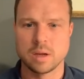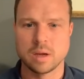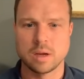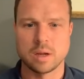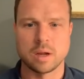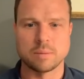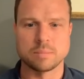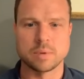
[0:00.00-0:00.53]

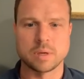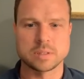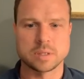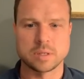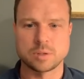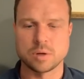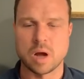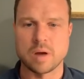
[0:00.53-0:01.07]
Um, as I
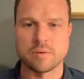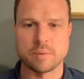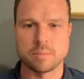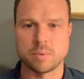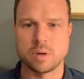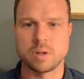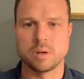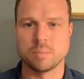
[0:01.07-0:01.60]
drive, I'm
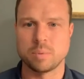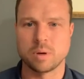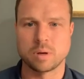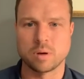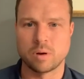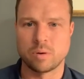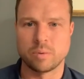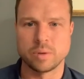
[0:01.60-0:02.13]
reading a book
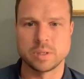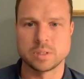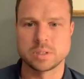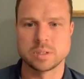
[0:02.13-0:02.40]
always.